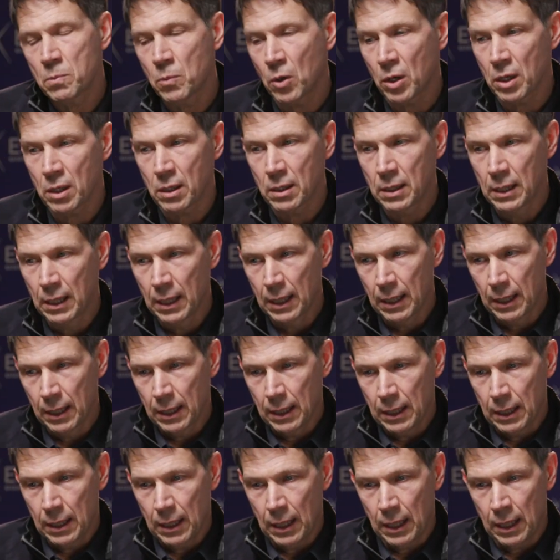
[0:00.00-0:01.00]
model.
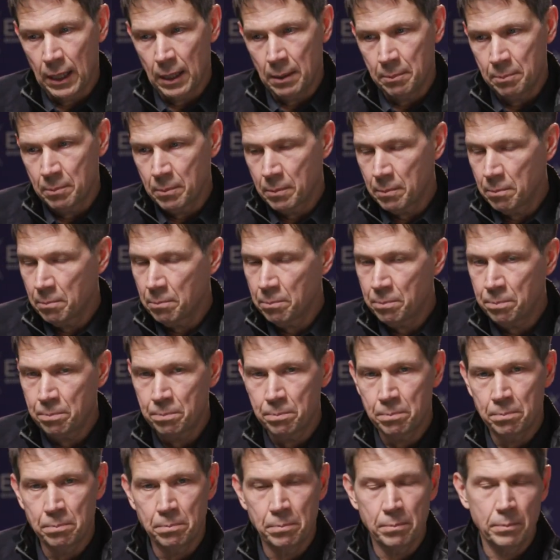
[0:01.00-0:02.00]

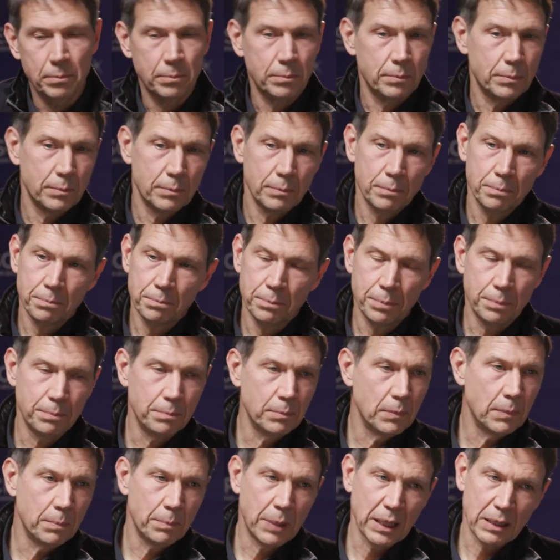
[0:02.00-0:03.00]

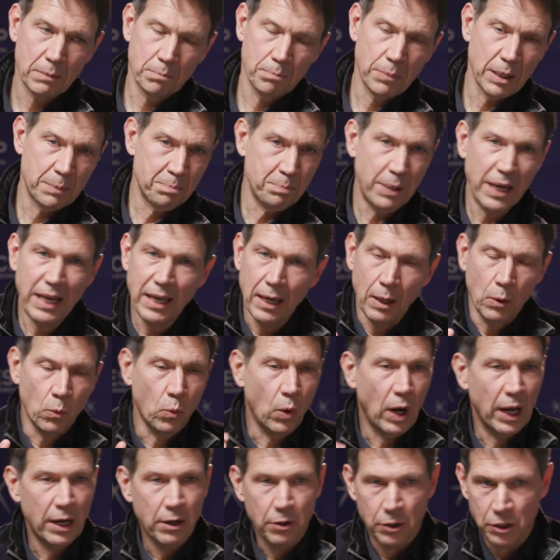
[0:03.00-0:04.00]
But picking
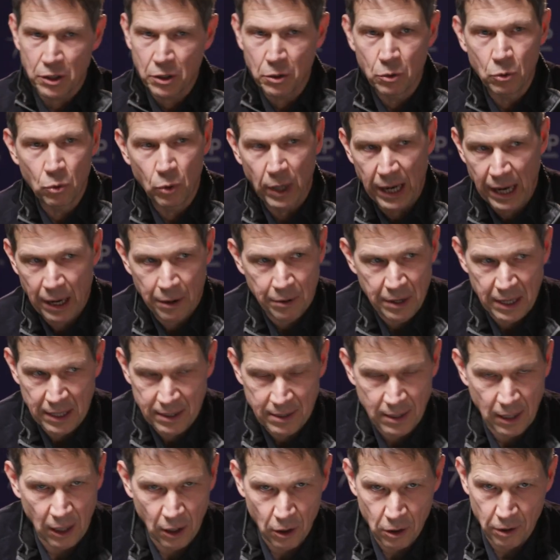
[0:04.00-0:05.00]
one or two
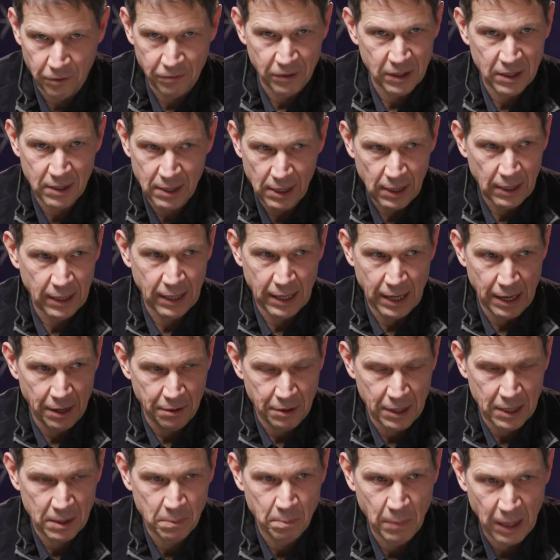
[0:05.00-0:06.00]
areas out of a zillion
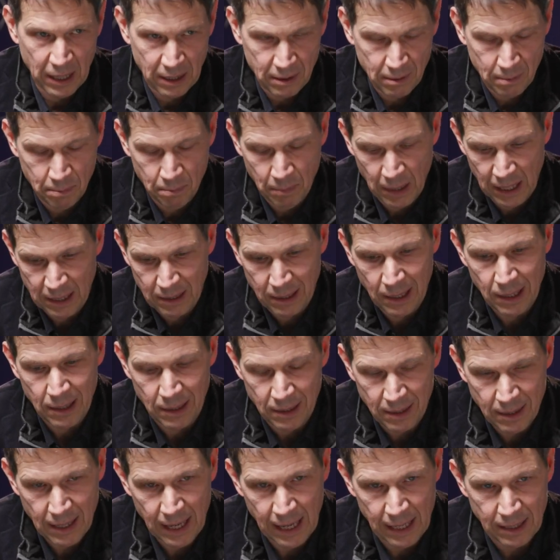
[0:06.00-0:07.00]
areas makes little
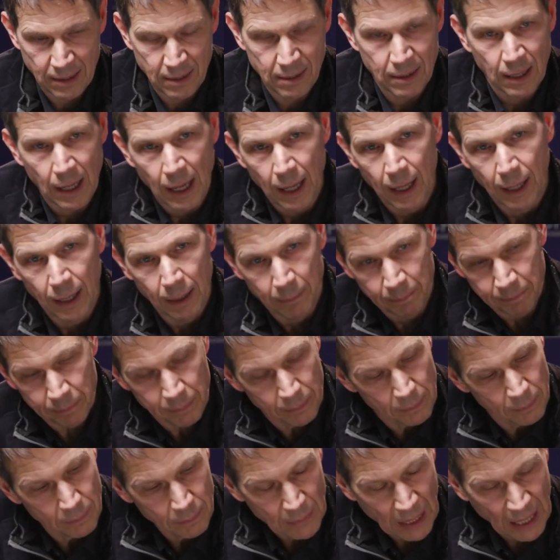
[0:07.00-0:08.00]
sense.
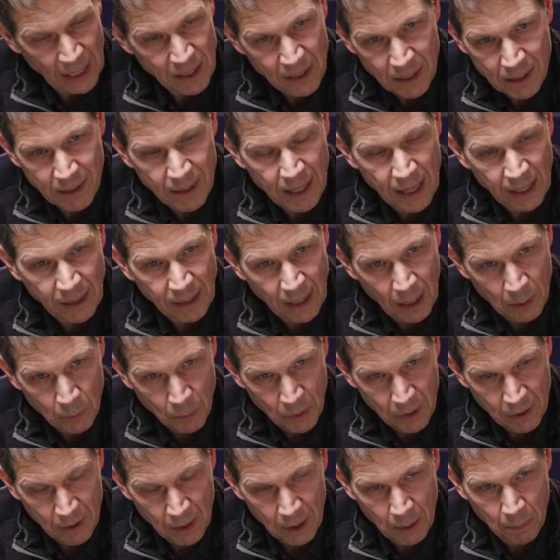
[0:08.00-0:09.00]
I just think that
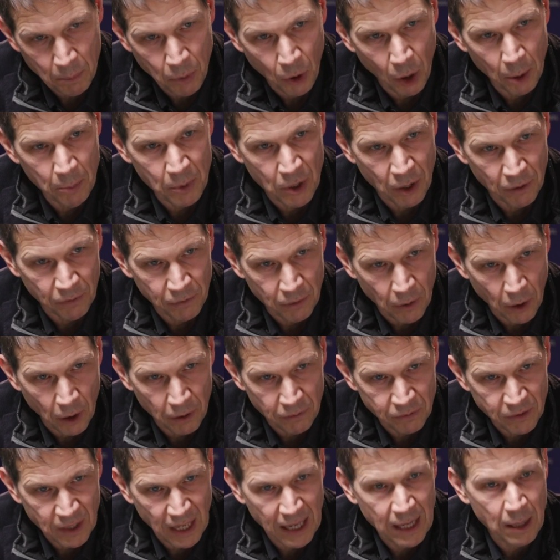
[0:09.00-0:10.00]
with the deployment
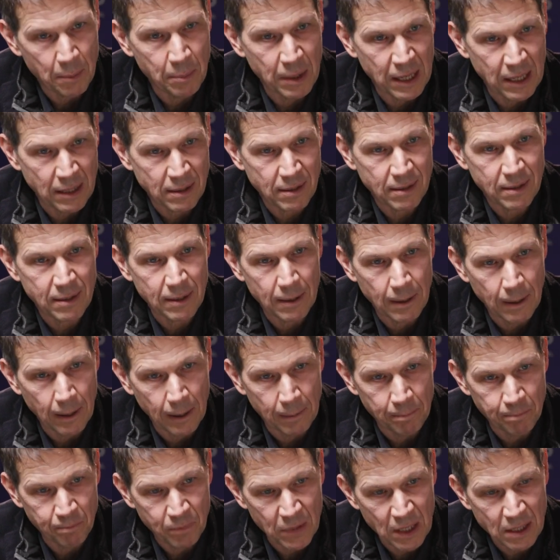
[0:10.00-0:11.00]
of data-based
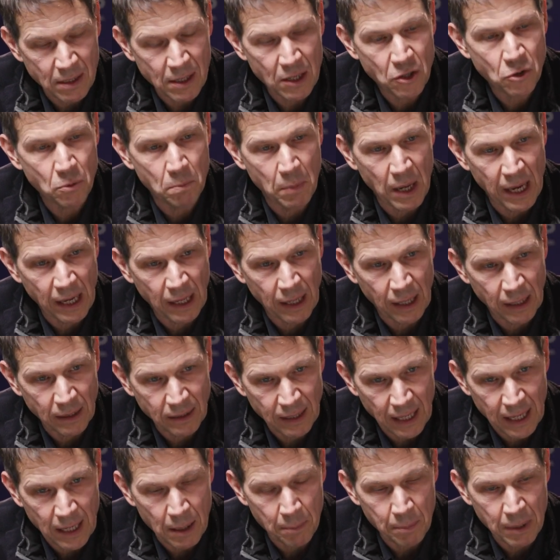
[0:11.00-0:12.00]
decision-making,
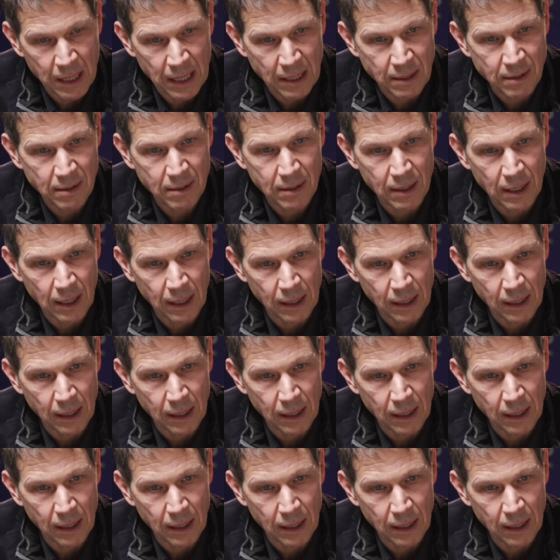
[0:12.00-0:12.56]
data-based